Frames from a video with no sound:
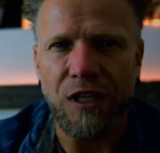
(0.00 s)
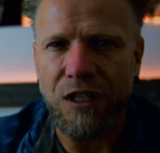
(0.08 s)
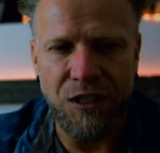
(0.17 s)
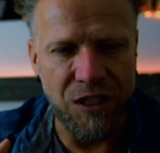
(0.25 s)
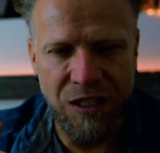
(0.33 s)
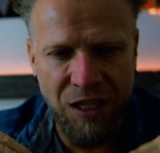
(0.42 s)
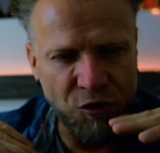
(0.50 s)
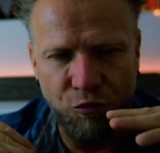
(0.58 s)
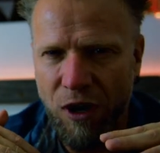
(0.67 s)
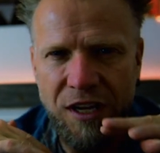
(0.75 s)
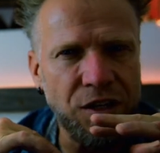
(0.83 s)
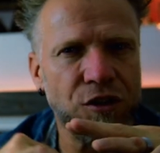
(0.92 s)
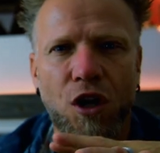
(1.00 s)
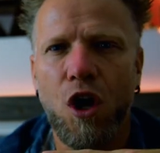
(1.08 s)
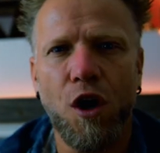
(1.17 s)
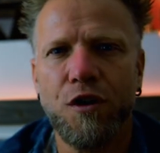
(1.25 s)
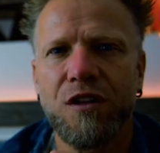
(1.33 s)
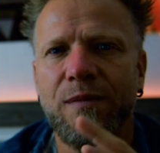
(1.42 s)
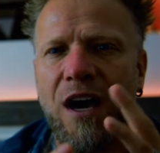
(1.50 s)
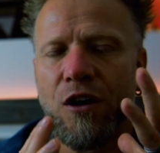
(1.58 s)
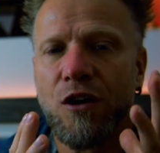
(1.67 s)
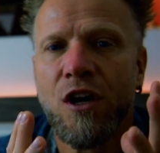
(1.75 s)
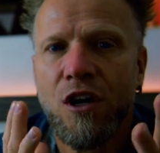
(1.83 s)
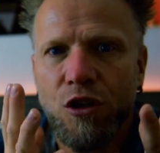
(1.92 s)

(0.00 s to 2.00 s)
It gets right into the heart of the matter.